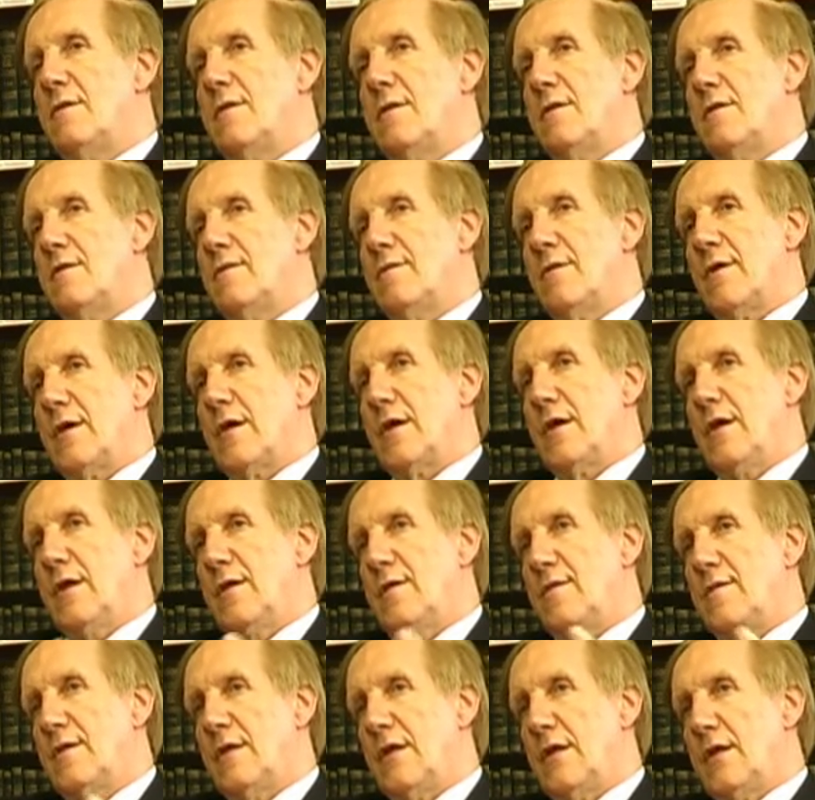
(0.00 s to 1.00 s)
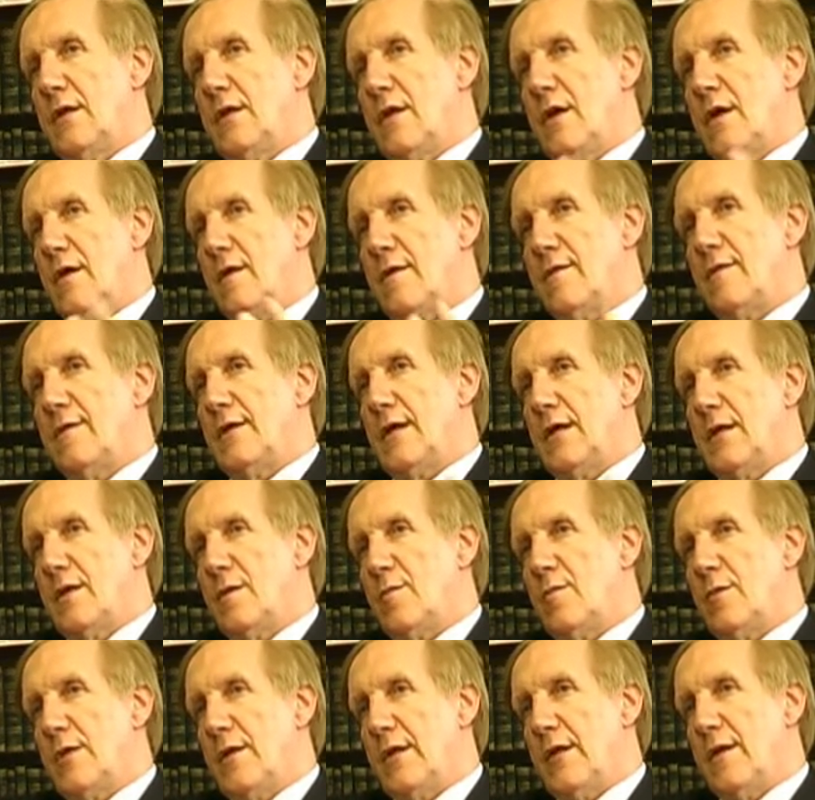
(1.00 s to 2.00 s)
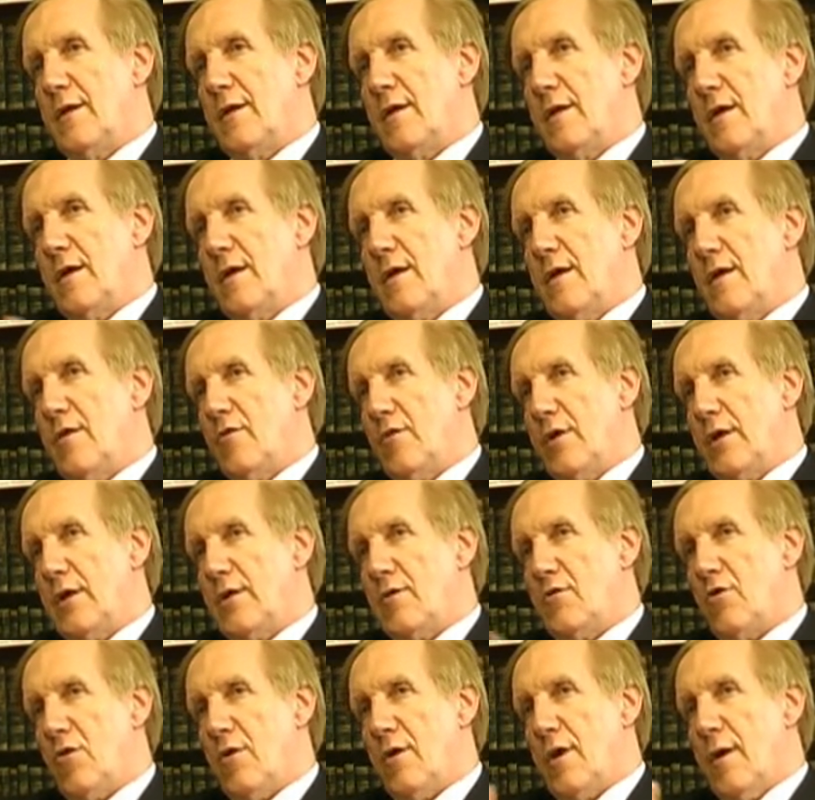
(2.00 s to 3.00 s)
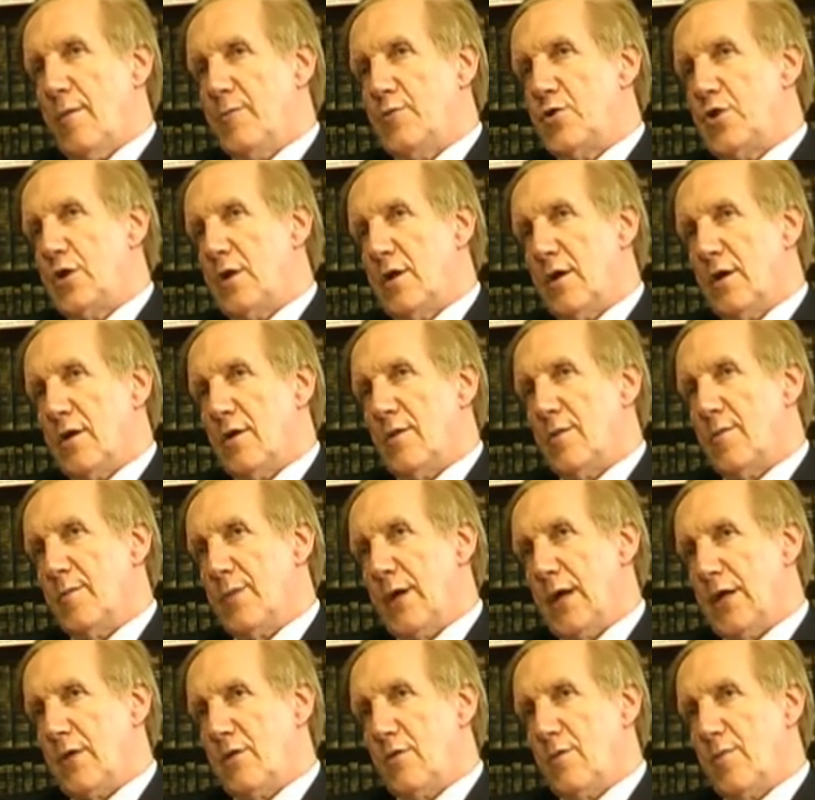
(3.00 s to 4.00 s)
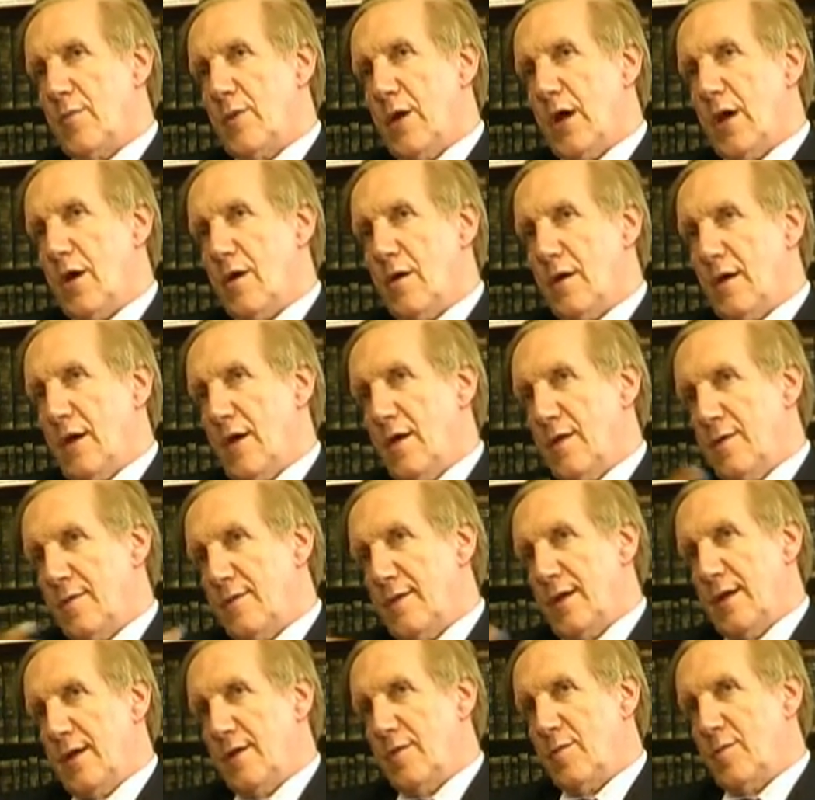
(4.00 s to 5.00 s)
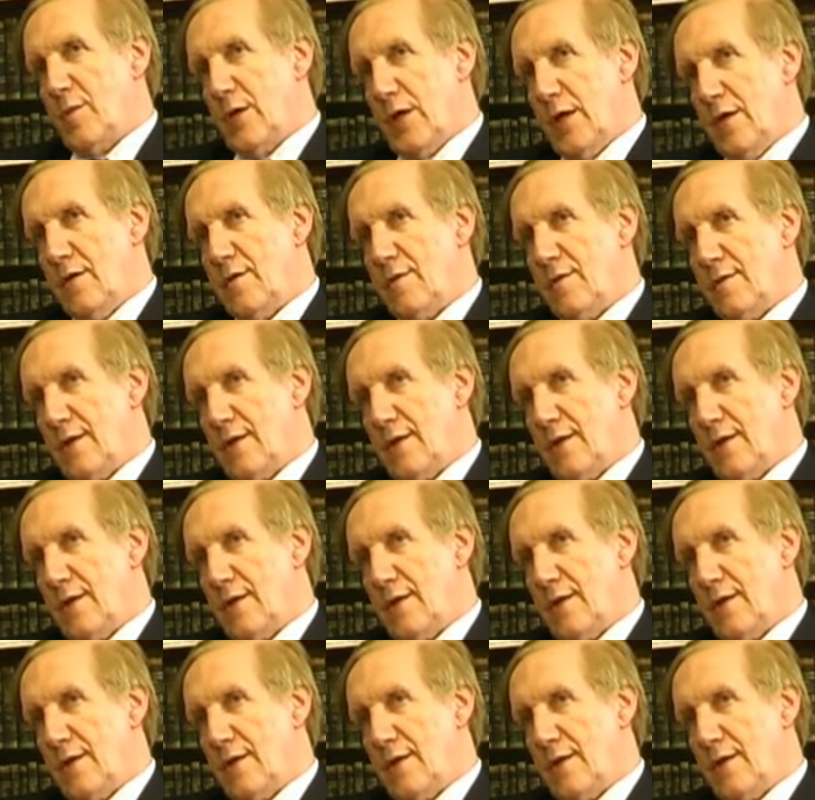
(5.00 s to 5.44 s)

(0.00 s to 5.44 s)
it's very easily understandable that a great corruption compared to paradise takes place,